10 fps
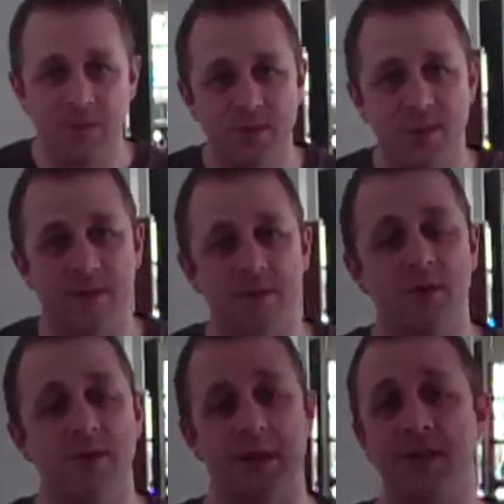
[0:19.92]
Sure.
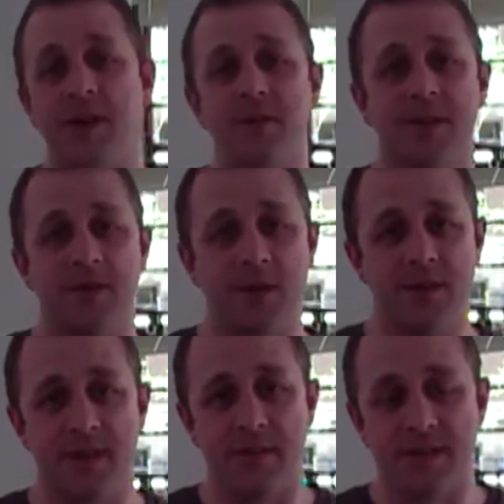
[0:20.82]
Well, my talk was on
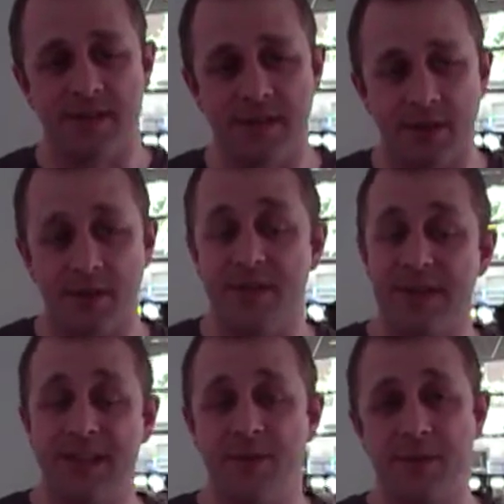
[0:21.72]
RIA services.
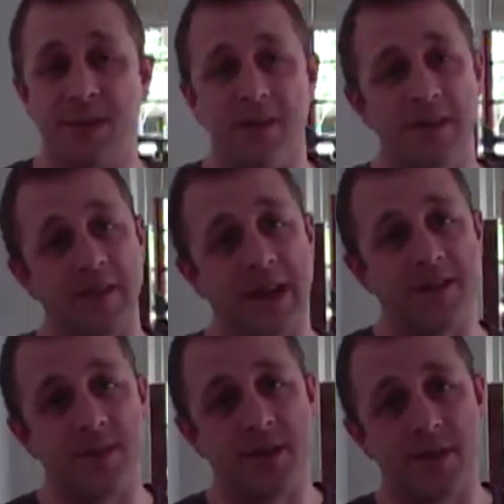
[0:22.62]
It was called
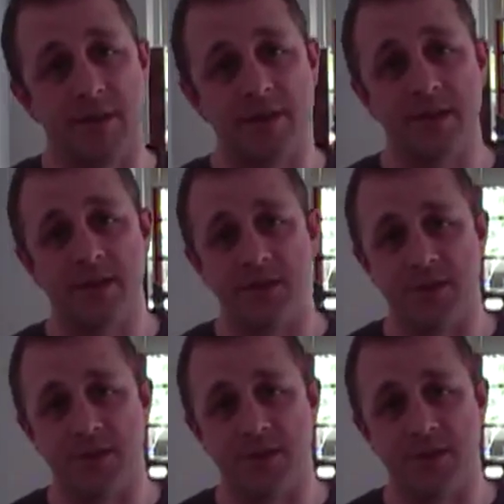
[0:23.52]
Advanced RIA Services.